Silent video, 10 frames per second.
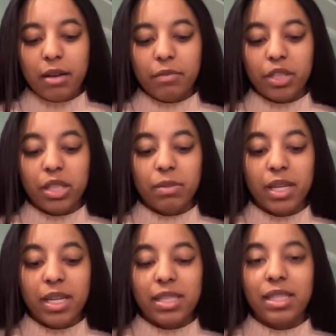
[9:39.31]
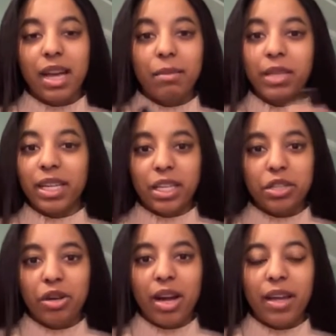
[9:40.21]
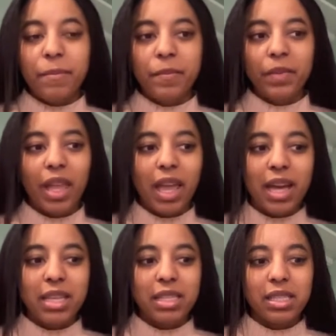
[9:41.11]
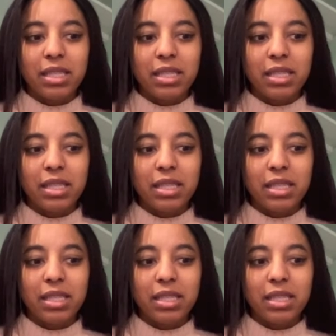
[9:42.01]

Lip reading: Just because I'm letting it dry, and